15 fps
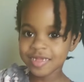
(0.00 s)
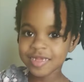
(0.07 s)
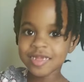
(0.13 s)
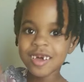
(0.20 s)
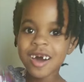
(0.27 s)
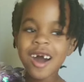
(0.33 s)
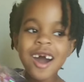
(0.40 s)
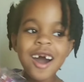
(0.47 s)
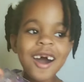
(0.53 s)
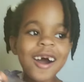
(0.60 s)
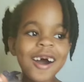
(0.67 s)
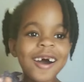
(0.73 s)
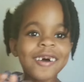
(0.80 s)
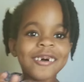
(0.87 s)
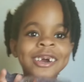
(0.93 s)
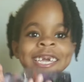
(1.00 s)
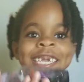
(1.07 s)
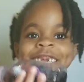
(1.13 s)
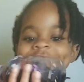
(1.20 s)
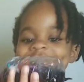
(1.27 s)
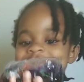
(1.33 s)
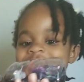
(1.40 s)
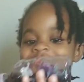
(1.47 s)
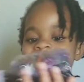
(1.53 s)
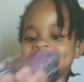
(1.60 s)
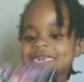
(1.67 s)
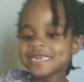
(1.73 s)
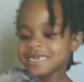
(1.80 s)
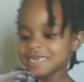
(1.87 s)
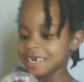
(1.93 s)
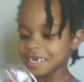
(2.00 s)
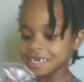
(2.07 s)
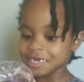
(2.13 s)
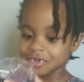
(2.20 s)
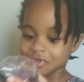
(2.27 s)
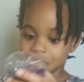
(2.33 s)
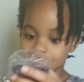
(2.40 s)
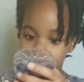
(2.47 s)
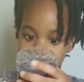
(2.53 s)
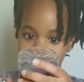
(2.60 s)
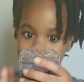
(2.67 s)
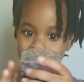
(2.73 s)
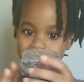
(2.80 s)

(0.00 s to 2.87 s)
No, it is it is not a toy.